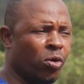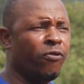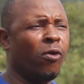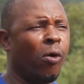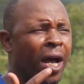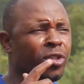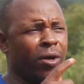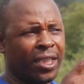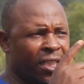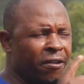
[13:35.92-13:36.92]
So for one
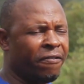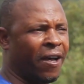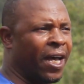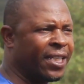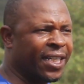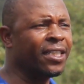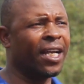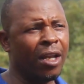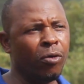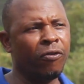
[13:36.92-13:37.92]
to achieve such
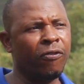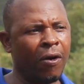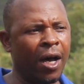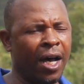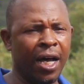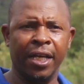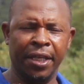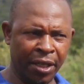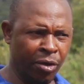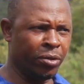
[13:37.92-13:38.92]
kind of
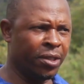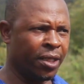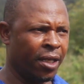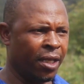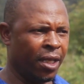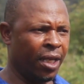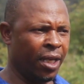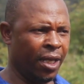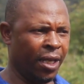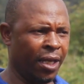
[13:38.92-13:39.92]
yields,
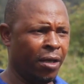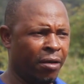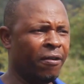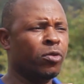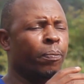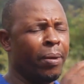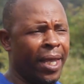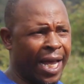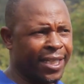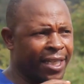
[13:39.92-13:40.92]
you have to
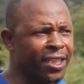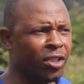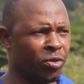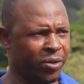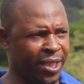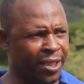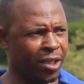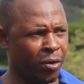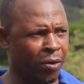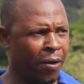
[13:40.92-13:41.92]
pay attention to
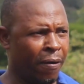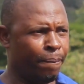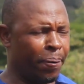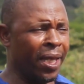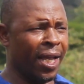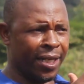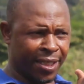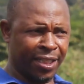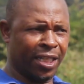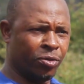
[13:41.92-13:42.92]
detail. Paying
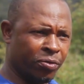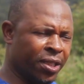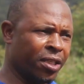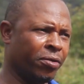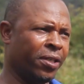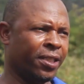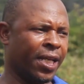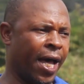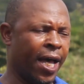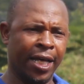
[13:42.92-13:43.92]
attention to detail is
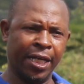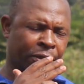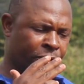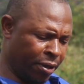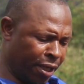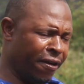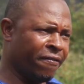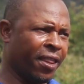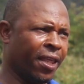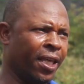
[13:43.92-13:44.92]
doing
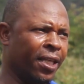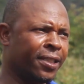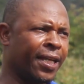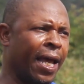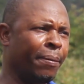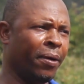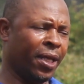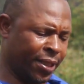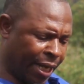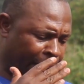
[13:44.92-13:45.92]
everything in time
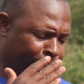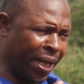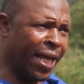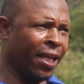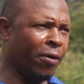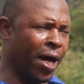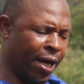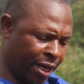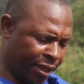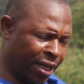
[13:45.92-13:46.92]
and applying
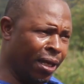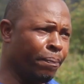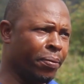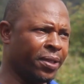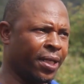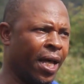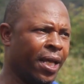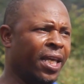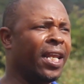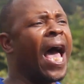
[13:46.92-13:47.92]
the inputs in